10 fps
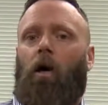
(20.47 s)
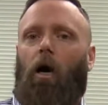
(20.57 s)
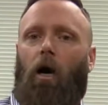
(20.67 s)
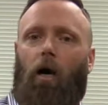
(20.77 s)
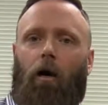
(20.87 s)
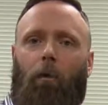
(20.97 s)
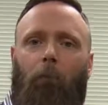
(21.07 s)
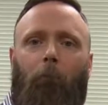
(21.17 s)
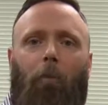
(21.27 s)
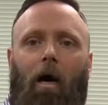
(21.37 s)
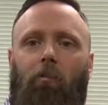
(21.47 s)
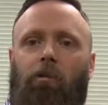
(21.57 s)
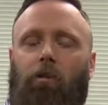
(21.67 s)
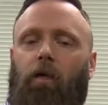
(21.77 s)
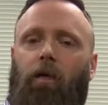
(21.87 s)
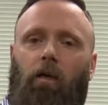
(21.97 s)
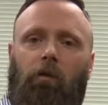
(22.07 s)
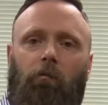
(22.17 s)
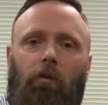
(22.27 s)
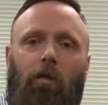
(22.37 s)
Bob is a great
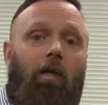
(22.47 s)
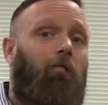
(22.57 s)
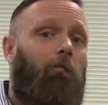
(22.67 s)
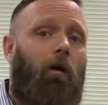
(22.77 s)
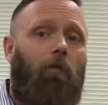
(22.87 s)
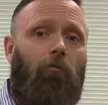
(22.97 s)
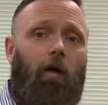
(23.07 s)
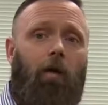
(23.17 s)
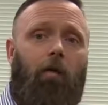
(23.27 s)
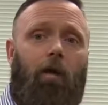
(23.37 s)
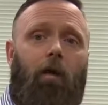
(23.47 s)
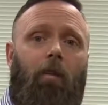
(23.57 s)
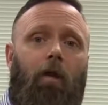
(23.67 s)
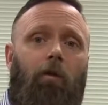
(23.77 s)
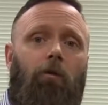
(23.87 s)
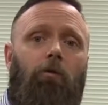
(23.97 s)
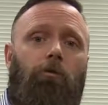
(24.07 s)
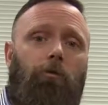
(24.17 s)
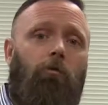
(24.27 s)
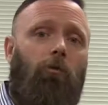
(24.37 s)
customer and an even better friend, and they do
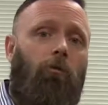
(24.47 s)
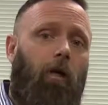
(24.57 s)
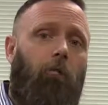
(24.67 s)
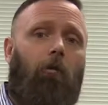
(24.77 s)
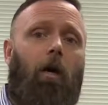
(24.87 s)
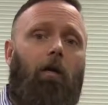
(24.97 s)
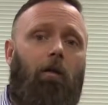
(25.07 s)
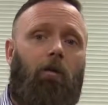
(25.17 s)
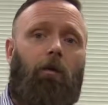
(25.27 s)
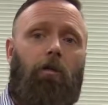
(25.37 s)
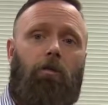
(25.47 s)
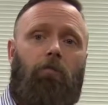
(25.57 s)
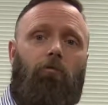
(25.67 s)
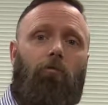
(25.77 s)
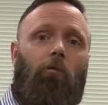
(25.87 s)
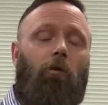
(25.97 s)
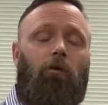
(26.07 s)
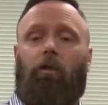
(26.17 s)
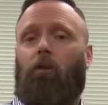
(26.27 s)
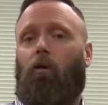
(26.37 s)
some great product integration for
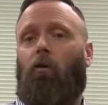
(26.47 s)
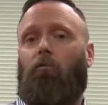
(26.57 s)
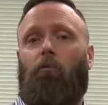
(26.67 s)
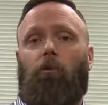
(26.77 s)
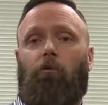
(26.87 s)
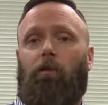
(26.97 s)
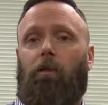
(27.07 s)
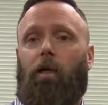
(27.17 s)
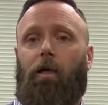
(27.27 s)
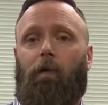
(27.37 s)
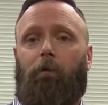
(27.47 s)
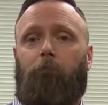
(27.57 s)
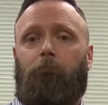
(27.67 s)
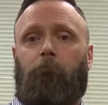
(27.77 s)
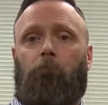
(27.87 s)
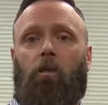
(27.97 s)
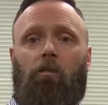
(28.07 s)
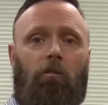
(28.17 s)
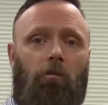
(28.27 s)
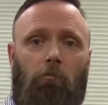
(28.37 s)
military law enforcement,
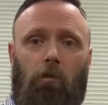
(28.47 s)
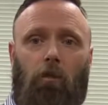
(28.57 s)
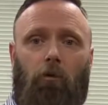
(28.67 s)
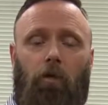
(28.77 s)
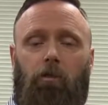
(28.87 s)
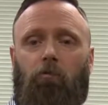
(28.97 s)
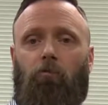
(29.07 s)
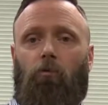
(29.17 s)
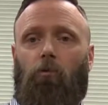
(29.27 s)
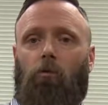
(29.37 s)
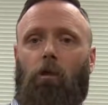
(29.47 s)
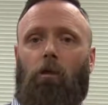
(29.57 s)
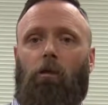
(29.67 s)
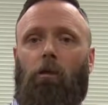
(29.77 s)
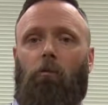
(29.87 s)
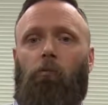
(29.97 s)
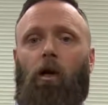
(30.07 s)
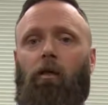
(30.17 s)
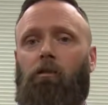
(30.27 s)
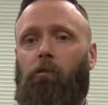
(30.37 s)
systems integration for
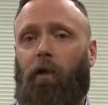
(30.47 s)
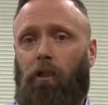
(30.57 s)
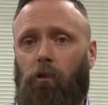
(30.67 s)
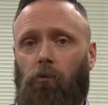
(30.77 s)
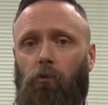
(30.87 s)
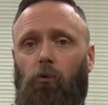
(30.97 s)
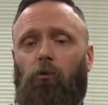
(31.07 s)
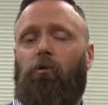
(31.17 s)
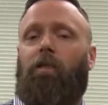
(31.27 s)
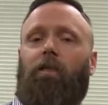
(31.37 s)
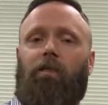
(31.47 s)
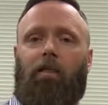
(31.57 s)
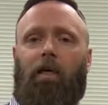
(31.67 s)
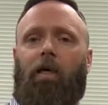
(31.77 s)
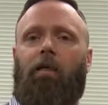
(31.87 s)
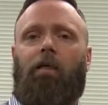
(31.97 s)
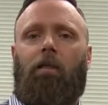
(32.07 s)
product inspection tools and things like that.